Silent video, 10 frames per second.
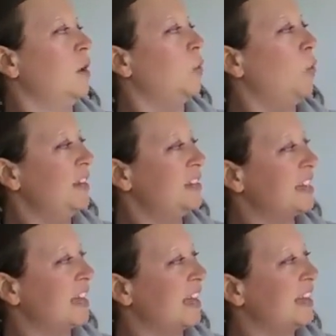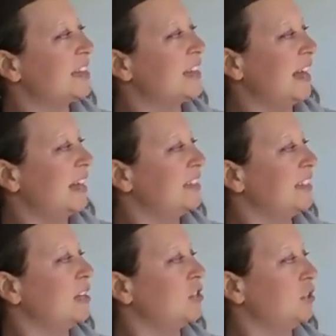One day, God's
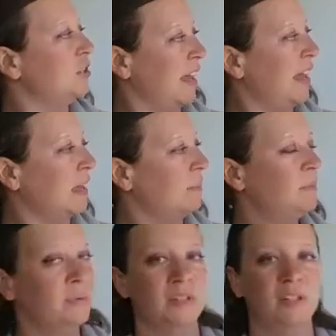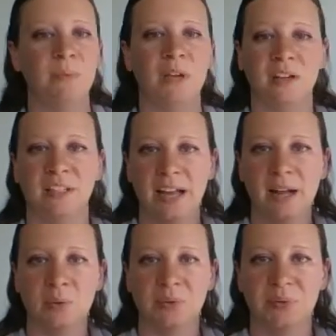angel came to Mary's
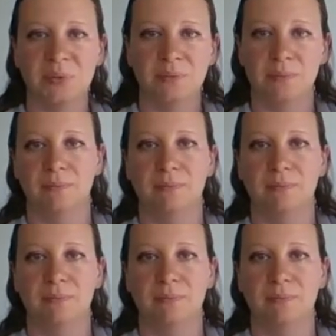house.